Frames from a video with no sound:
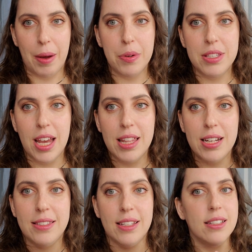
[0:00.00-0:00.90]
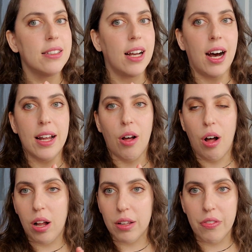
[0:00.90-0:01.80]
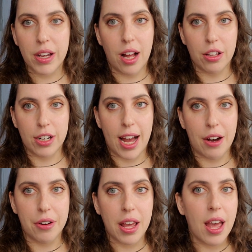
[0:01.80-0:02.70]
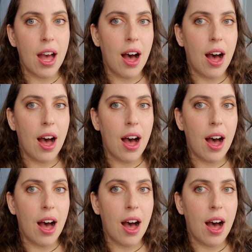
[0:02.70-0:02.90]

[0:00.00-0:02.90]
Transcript: I would say that it didn't cut all of the color out.